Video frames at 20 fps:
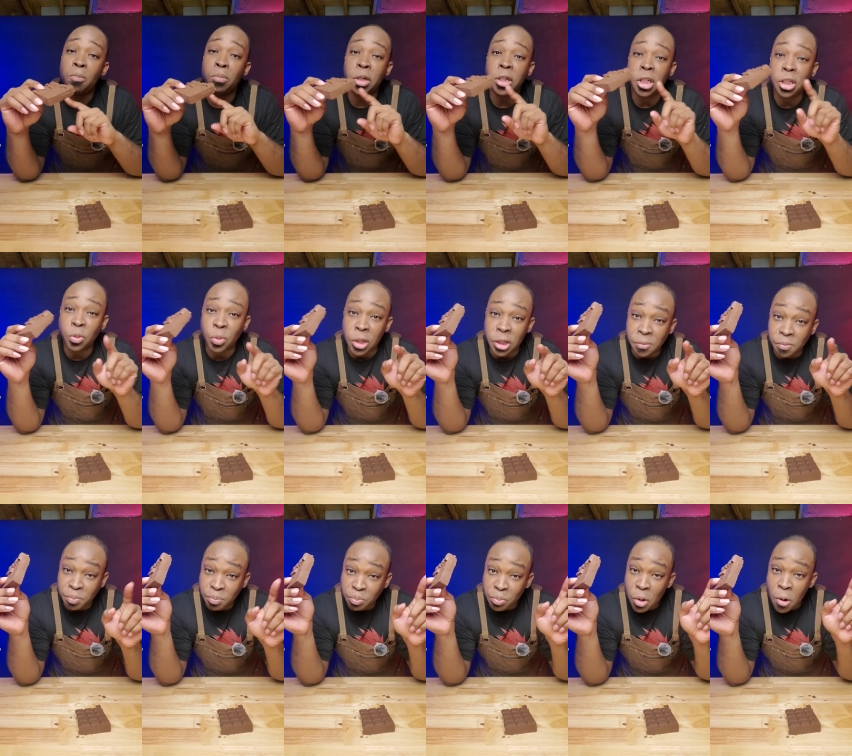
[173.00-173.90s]
But anyway,
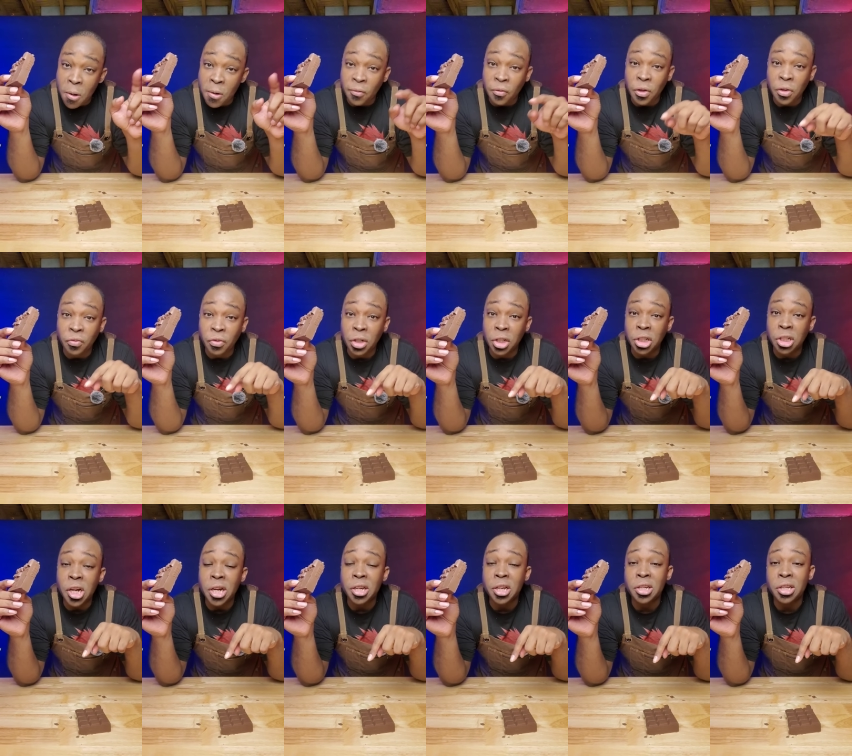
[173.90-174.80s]
feel free to
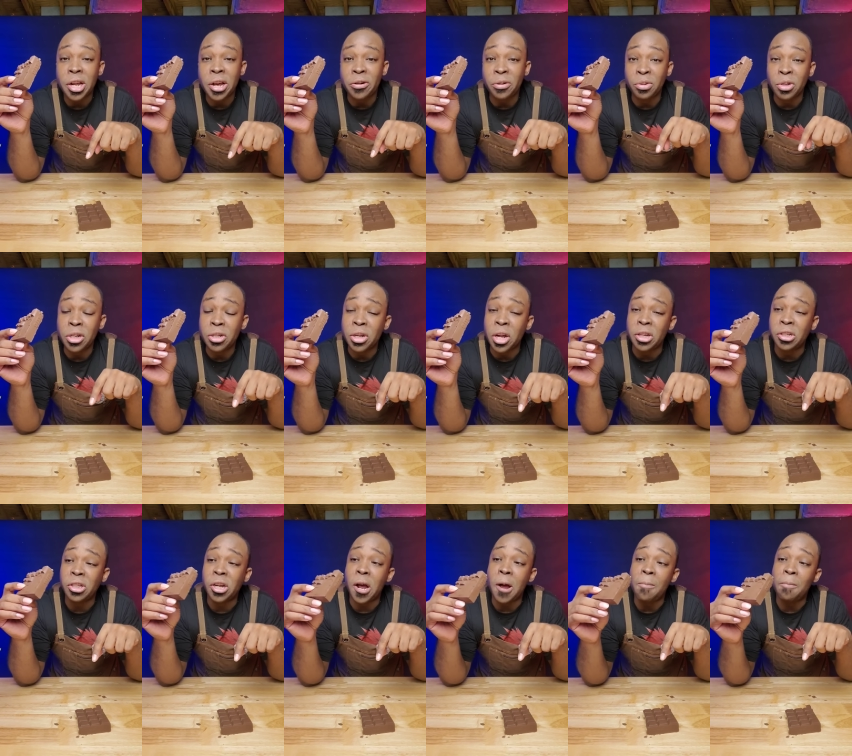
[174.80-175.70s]
check this out on TikTok
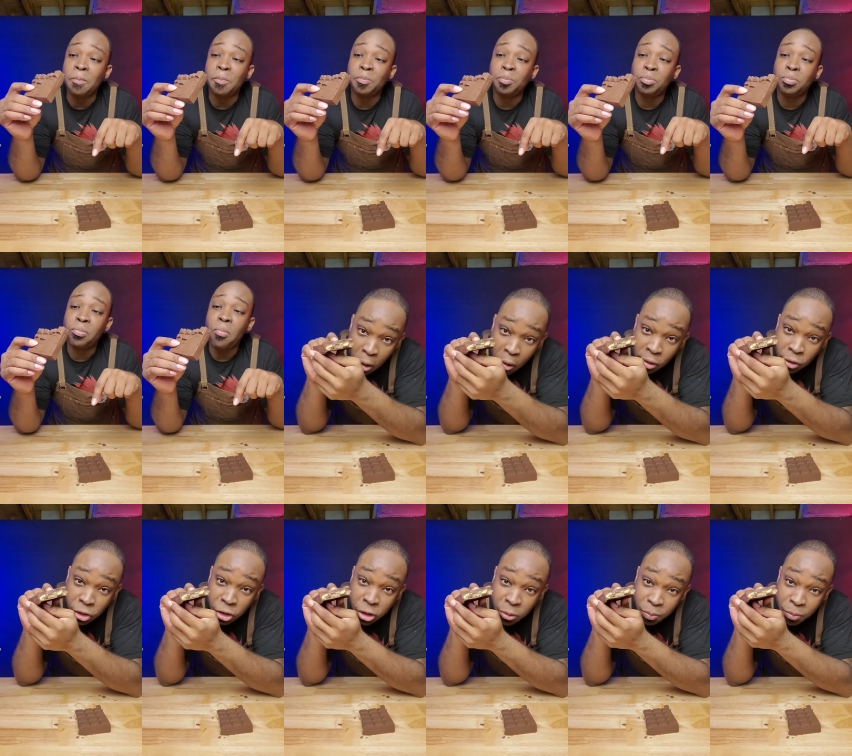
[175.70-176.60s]
shop.
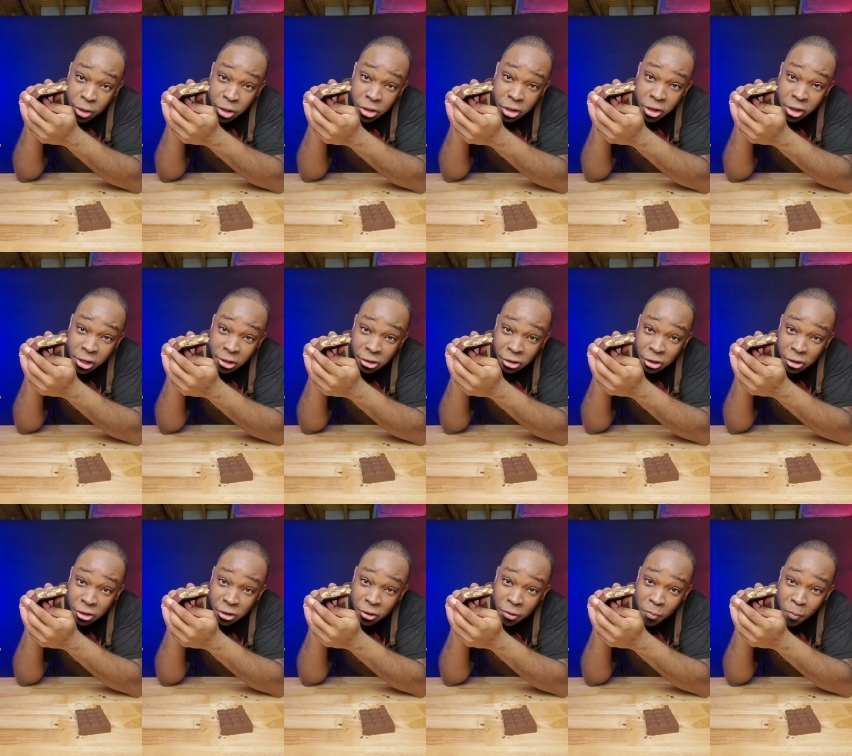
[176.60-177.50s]
Simply
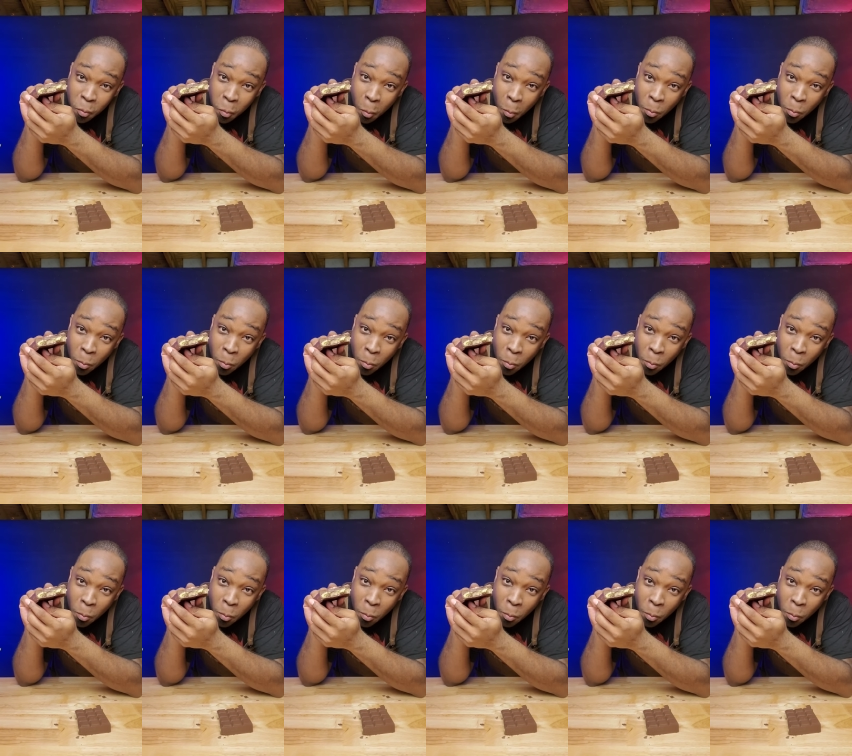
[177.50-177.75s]
delicious.